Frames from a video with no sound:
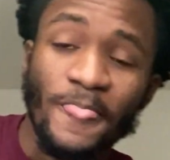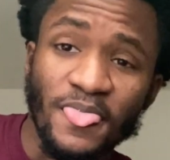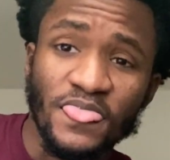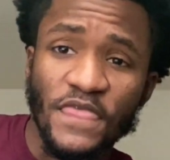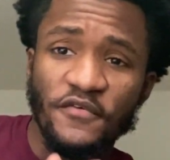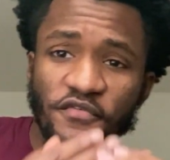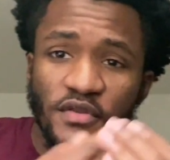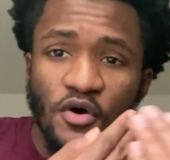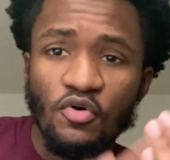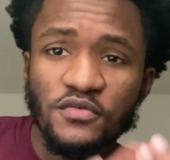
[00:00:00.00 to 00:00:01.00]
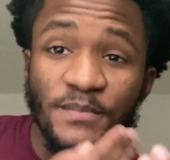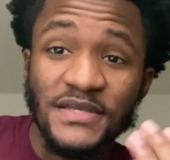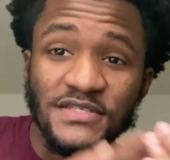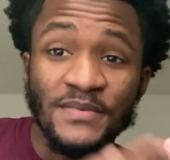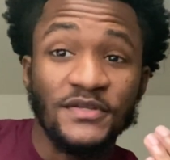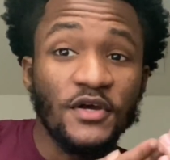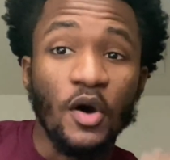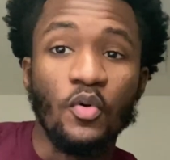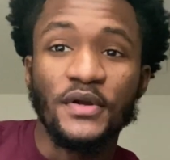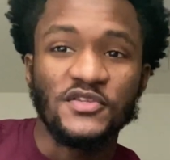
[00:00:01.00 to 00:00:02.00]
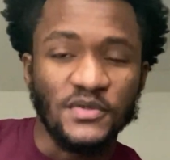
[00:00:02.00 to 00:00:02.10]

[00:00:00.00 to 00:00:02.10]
their flow makes it seem like they're going in.